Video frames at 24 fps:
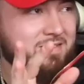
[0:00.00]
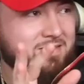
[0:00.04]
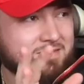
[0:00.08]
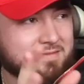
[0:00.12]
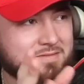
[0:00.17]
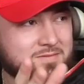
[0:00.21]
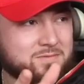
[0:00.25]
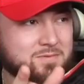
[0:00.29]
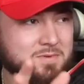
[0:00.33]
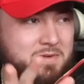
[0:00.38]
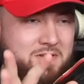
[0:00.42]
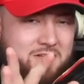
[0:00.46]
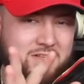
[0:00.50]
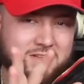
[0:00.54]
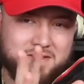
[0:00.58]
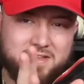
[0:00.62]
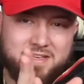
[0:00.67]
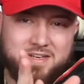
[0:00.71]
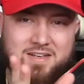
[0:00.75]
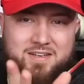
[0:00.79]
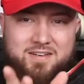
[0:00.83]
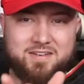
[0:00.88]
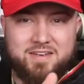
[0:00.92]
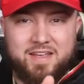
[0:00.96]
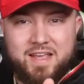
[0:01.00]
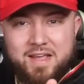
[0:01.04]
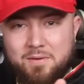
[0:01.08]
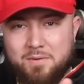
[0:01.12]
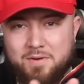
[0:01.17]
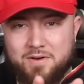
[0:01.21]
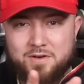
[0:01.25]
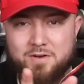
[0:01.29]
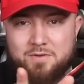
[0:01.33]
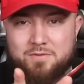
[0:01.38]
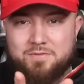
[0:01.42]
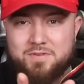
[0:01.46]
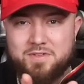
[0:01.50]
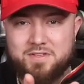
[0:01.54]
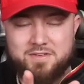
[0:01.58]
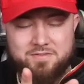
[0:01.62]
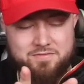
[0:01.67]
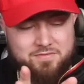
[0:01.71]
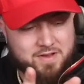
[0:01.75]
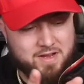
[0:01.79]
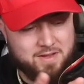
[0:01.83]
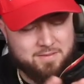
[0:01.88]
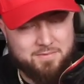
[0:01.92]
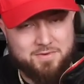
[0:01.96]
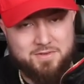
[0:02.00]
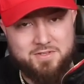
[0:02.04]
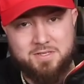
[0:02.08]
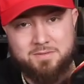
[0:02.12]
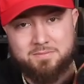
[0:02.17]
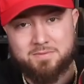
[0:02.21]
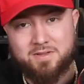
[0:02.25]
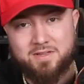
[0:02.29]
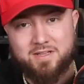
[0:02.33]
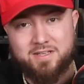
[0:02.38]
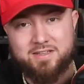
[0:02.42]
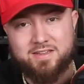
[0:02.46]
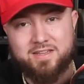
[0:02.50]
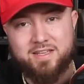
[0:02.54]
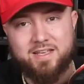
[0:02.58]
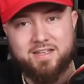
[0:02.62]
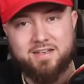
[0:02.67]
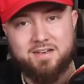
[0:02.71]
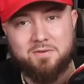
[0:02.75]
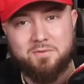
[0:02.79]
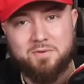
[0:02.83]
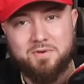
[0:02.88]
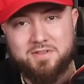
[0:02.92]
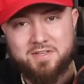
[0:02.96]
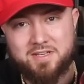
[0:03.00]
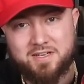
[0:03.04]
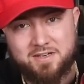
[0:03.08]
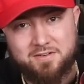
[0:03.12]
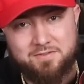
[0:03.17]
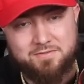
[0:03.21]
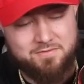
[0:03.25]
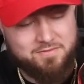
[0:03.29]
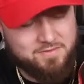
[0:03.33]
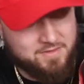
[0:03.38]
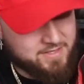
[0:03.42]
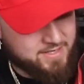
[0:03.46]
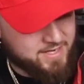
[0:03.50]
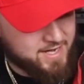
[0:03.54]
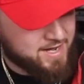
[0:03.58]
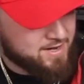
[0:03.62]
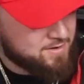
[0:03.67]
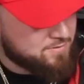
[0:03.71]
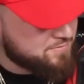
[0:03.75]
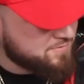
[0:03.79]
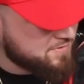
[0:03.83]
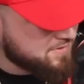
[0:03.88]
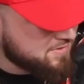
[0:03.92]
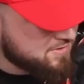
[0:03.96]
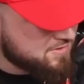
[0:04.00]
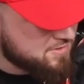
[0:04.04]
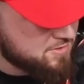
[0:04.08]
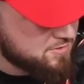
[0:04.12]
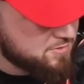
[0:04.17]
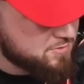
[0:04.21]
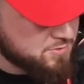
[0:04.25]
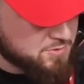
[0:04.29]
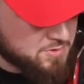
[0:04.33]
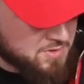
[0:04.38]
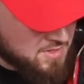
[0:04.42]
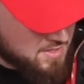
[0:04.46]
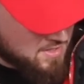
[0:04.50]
really like a day when I go visit family or something like that, and I want to take an outfit or two.